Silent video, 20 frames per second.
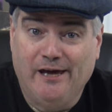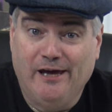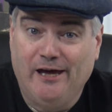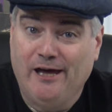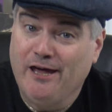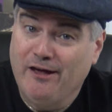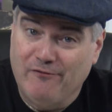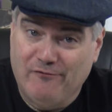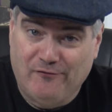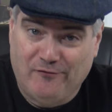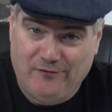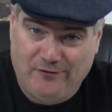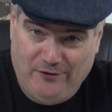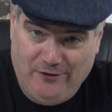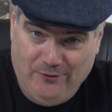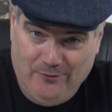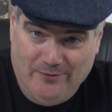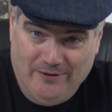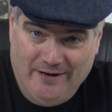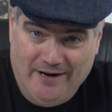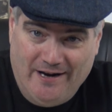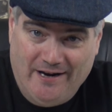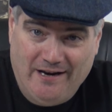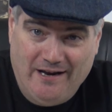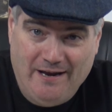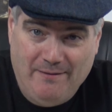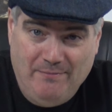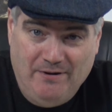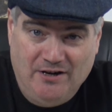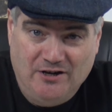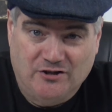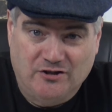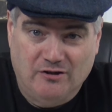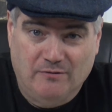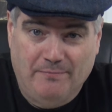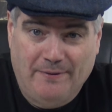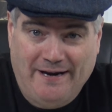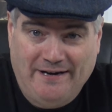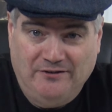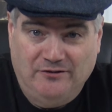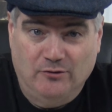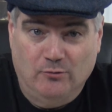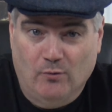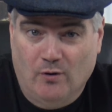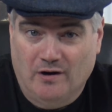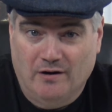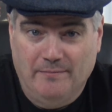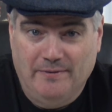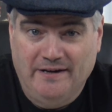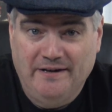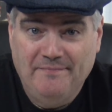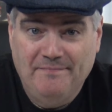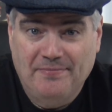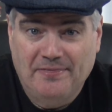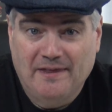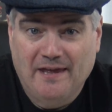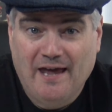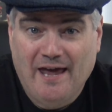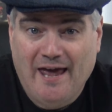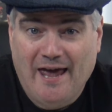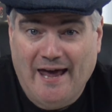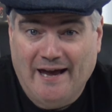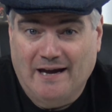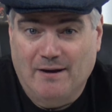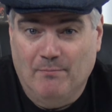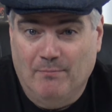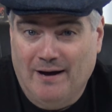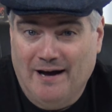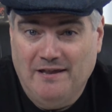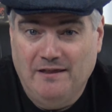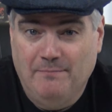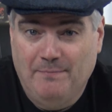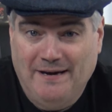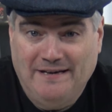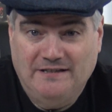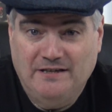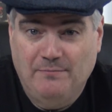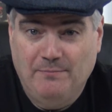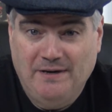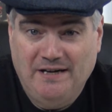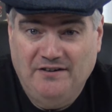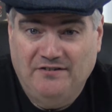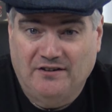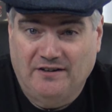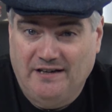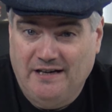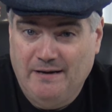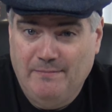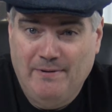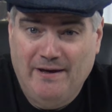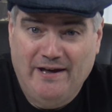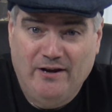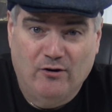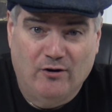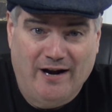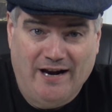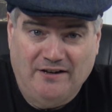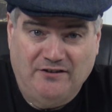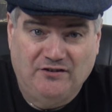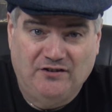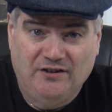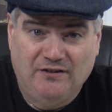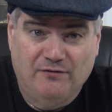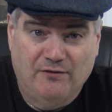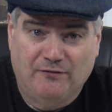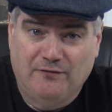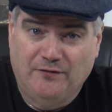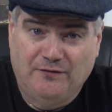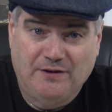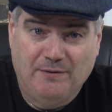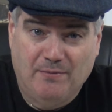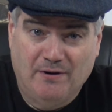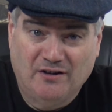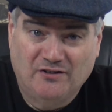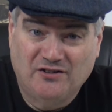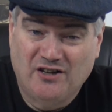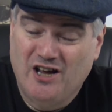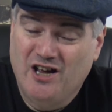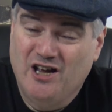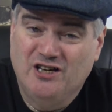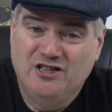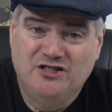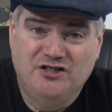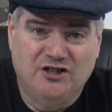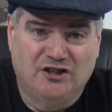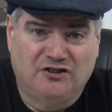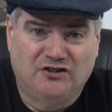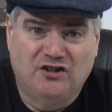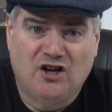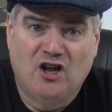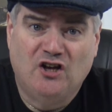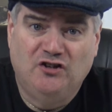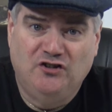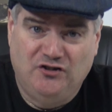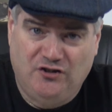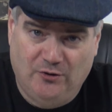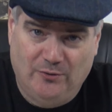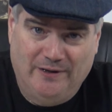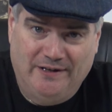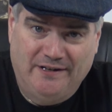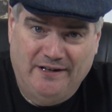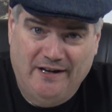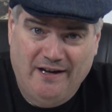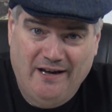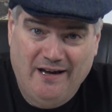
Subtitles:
If you are not a miniature painter wannabe, and can buy the painted minis on eBay or Etsy for $50, just do it.